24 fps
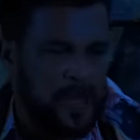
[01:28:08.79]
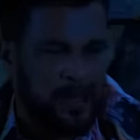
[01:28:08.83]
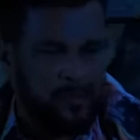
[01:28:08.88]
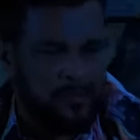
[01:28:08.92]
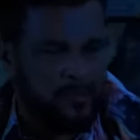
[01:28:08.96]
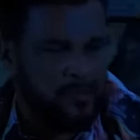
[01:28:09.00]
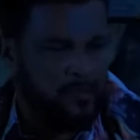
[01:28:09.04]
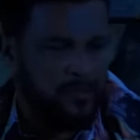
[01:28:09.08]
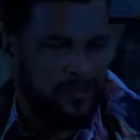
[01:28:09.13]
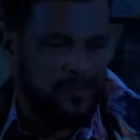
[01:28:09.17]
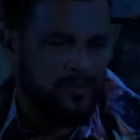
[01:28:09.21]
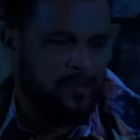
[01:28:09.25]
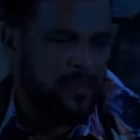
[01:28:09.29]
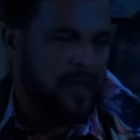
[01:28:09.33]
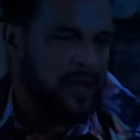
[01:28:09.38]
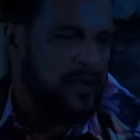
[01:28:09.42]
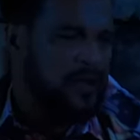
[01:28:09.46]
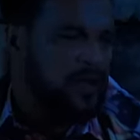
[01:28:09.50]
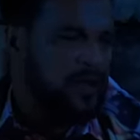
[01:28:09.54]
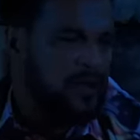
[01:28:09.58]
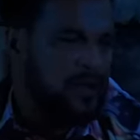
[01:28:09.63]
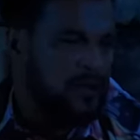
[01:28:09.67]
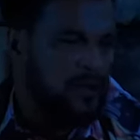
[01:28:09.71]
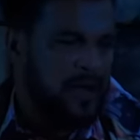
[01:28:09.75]
Oh,
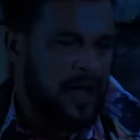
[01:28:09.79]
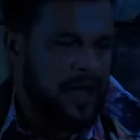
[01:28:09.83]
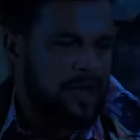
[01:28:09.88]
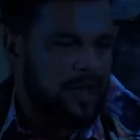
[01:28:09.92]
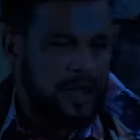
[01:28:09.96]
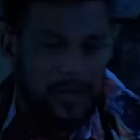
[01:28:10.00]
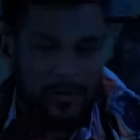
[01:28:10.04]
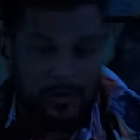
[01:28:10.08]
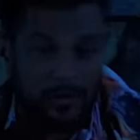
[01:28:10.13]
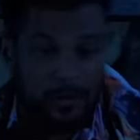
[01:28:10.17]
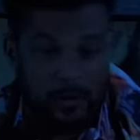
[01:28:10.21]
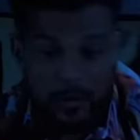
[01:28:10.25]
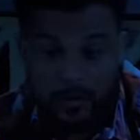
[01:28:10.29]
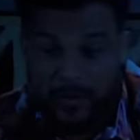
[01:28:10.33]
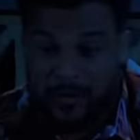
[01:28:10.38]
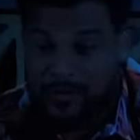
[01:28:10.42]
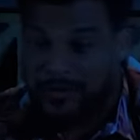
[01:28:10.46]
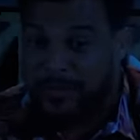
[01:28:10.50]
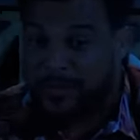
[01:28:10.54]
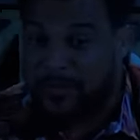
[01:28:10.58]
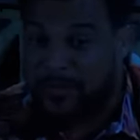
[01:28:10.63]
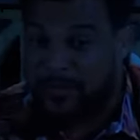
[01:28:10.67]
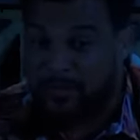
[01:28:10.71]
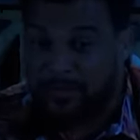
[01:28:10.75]
Agnes could
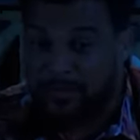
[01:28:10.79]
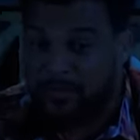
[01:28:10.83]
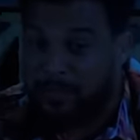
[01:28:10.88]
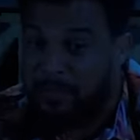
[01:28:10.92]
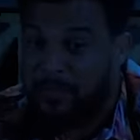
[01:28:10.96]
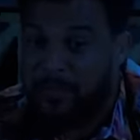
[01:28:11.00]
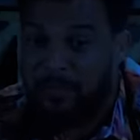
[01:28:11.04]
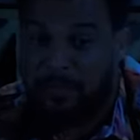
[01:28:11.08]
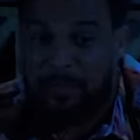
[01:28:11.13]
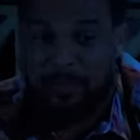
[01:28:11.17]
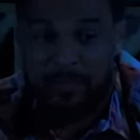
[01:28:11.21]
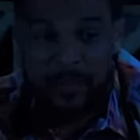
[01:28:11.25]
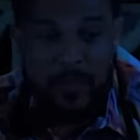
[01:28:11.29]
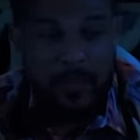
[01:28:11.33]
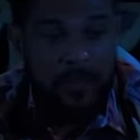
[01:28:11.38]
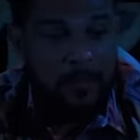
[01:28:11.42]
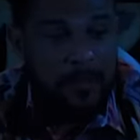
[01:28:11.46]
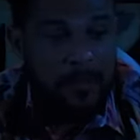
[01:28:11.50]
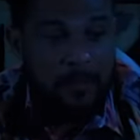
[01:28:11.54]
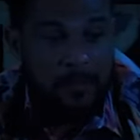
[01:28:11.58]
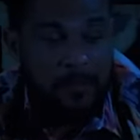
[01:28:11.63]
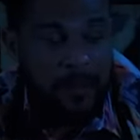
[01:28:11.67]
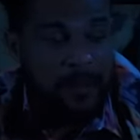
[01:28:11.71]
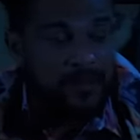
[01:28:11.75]
not even
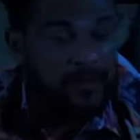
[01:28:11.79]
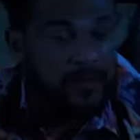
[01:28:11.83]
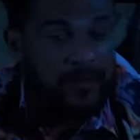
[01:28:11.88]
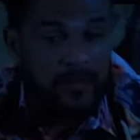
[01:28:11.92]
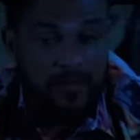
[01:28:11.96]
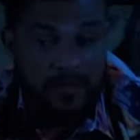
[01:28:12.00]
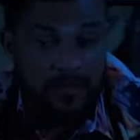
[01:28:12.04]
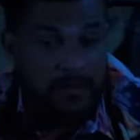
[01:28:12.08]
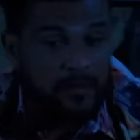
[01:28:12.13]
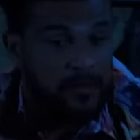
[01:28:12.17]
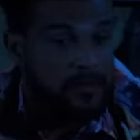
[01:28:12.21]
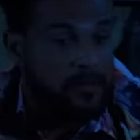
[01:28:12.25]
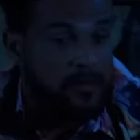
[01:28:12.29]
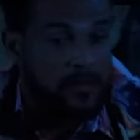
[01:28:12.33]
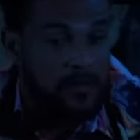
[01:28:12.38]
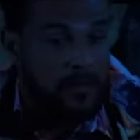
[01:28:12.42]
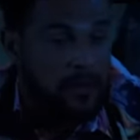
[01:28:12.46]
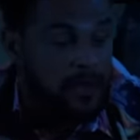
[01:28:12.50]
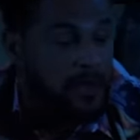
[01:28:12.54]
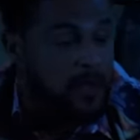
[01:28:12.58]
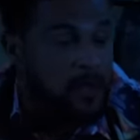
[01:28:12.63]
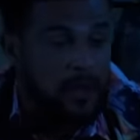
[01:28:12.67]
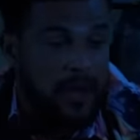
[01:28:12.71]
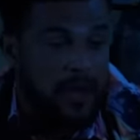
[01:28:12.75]
pass
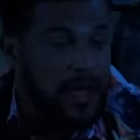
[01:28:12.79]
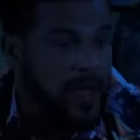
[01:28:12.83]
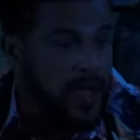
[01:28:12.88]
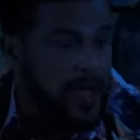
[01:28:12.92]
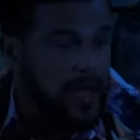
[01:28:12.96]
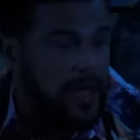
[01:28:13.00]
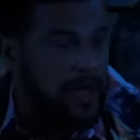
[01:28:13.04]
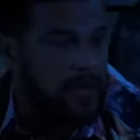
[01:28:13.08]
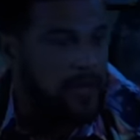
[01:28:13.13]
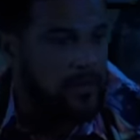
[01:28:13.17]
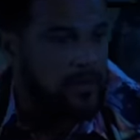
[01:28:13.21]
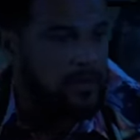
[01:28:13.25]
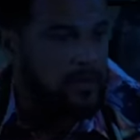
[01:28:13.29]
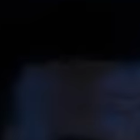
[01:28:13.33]
her WAEC.